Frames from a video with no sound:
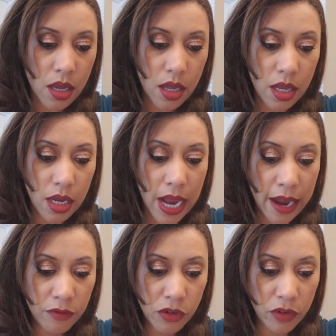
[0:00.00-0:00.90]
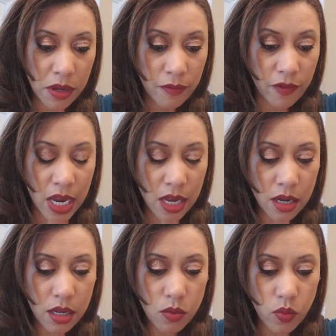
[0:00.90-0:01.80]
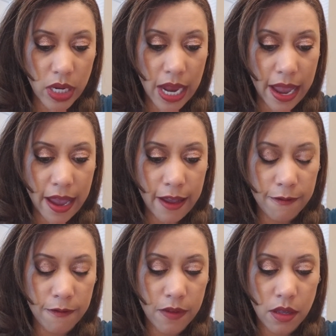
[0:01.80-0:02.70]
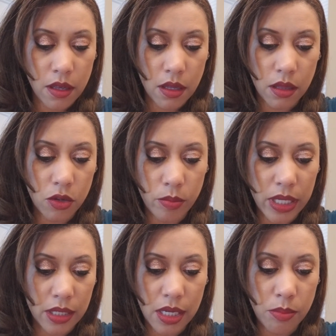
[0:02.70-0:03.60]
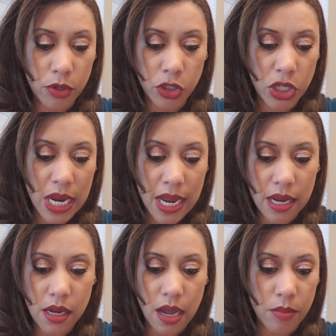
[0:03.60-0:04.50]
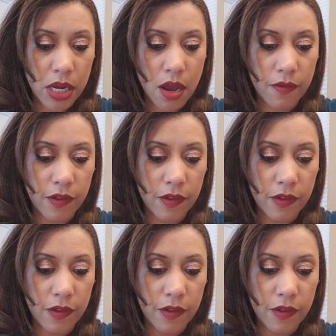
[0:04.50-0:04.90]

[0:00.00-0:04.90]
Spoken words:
And then after Havana we have a little bit deeper shade coming off